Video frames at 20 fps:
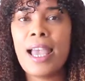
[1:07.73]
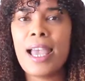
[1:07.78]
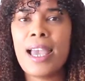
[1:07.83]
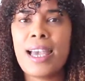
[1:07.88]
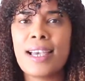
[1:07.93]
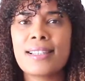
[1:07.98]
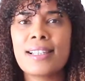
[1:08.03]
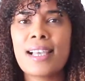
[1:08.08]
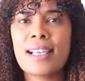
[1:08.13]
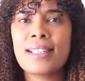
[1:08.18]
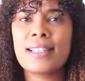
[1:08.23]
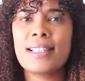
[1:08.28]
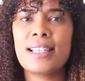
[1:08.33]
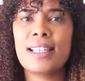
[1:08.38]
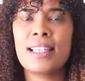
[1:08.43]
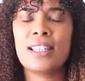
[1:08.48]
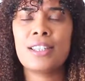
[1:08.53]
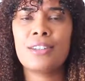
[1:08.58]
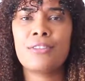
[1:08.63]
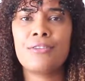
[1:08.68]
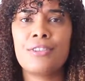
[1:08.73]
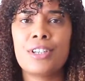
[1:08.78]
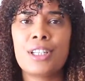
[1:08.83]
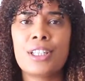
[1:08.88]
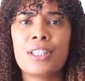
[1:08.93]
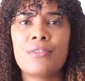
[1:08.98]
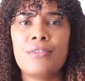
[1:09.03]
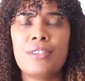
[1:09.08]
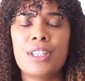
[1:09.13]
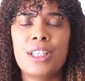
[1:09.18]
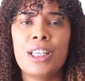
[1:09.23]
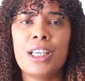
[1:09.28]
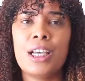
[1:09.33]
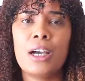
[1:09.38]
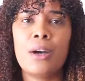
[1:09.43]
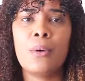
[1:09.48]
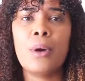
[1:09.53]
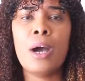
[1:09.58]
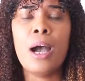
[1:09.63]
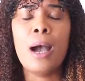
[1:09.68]
As I said in the first video,
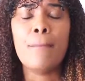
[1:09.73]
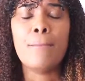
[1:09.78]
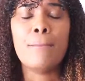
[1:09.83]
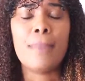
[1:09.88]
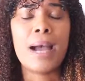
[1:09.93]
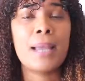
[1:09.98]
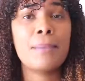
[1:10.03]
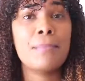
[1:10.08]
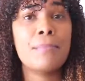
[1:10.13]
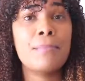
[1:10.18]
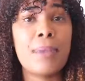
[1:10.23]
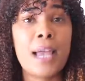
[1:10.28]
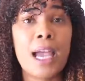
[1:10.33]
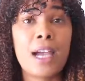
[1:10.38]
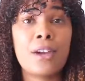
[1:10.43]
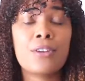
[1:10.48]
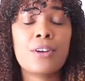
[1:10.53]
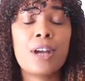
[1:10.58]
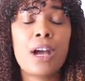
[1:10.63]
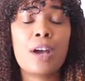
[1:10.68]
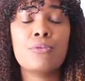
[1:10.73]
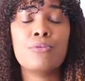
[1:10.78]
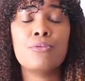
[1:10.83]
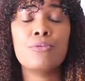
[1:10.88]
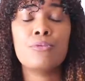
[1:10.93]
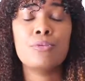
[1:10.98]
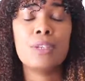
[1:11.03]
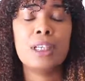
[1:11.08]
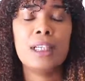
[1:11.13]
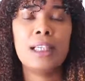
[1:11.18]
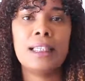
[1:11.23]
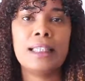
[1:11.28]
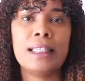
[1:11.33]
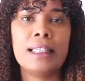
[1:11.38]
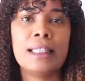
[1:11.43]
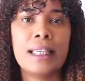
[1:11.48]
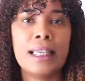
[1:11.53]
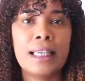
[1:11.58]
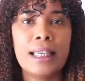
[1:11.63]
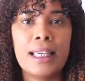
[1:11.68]
my background
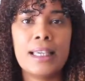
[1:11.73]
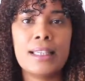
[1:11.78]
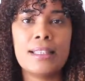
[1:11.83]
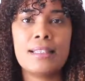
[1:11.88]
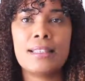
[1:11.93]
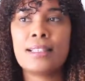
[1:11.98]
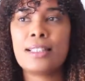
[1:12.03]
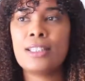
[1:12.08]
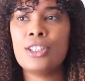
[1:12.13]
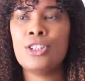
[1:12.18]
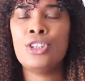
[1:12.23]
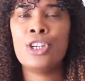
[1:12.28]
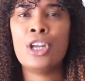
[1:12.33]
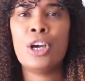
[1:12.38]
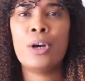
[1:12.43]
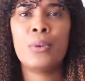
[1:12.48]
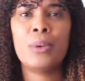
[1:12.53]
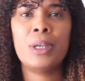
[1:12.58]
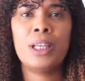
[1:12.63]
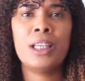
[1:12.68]
really is, you know,